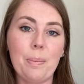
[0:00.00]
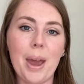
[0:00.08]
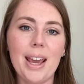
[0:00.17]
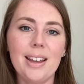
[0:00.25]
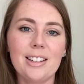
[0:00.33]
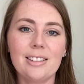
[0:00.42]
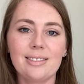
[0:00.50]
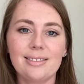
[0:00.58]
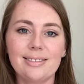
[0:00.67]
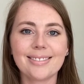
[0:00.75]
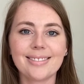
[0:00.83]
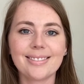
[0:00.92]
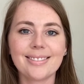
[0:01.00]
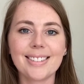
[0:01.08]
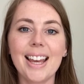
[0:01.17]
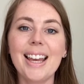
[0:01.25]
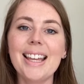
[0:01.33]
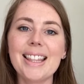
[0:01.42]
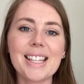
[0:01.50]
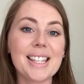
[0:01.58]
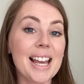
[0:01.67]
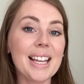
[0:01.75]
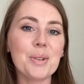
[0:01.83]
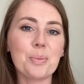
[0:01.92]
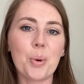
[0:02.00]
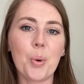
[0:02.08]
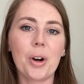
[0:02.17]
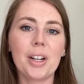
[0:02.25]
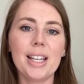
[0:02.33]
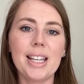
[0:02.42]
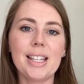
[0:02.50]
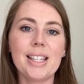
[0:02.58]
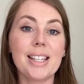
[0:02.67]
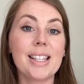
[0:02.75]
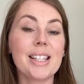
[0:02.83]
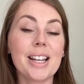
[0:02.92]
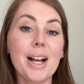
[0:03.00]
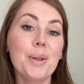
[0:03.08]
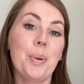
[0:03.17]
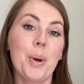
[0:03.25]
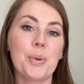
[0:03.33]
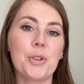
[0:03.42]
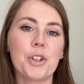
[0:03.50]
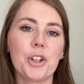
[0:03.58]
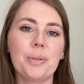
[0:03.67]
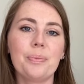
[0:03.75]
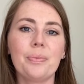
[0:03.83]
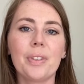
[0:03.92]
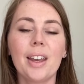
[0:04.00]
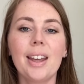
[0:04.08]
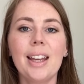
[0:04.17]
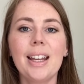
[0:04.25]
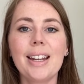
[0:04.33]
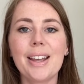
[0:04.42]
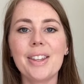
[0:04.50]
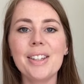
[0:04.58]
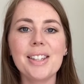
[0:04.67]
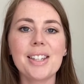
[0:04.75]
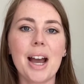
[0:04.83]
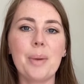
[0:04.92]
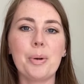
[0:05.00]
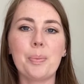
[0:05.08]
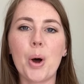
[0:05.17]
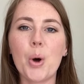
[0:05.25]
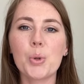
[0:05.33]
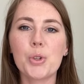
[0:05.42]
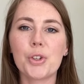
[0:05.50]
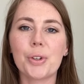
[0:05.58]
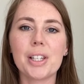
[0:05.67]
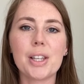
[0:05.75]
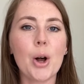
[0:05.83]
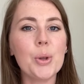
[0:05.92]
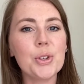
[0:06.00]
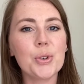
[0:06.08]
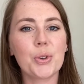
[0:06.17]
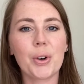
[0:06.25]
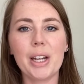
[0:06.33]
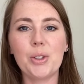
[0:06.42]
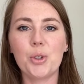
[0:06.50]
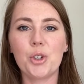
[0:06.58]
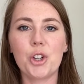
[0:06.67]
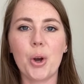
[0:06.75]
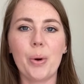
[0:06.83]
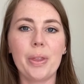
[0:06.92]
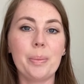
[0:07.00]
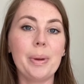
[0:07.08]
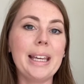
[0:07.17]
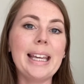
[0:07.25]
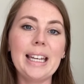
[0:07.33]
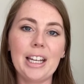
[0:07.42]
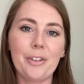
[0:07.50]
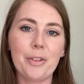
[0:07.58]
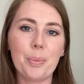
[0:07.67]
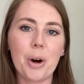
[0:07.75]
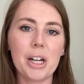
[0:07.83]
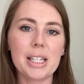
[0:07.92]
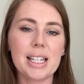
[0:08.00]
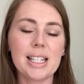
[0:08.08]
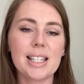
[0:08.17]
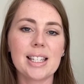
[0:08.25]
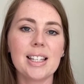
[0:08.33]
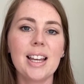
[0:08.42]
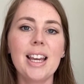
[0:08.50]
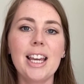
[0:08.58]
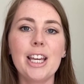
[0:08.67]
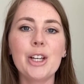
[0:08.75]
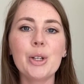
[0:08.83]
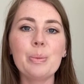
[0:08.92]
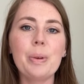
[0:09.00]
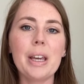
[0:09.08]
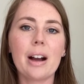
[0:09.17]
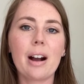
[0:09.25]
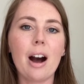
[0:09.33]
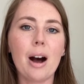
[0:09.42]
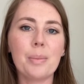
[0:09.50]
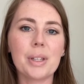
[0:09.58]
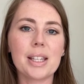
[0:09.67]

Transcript: made. The second board is a style poster. Now, this type of poster is also great to show in the beginning of the process. It could be a common